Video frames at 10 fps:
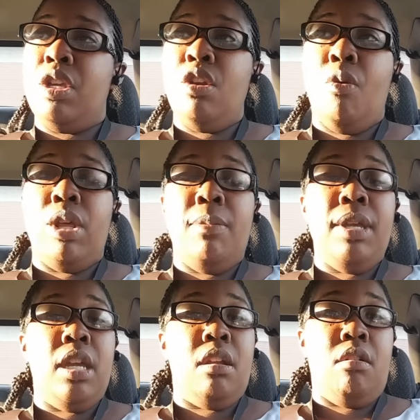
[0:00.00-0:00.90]
you know what, let
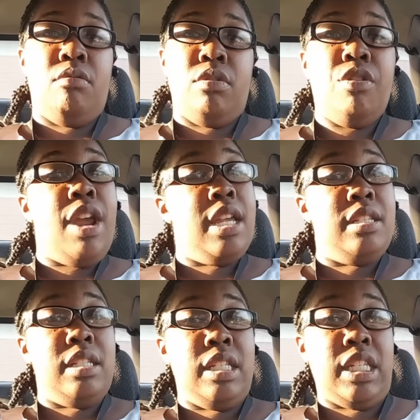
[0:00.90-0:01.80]
me get on
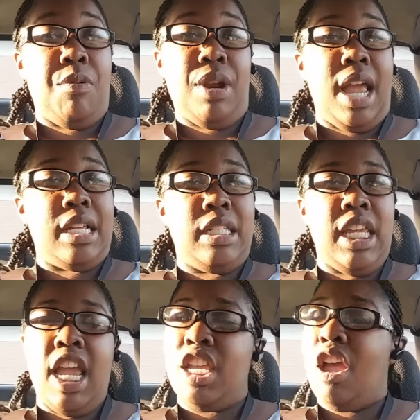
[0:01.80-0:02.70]
Craigslist and see what I can
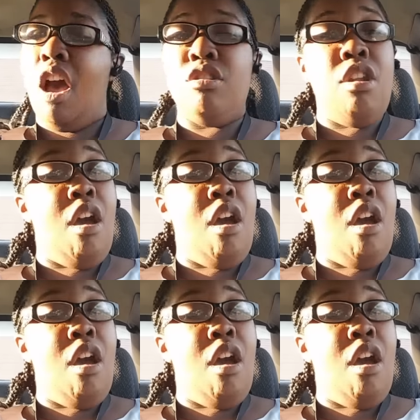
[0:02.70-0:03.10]
see. And y'all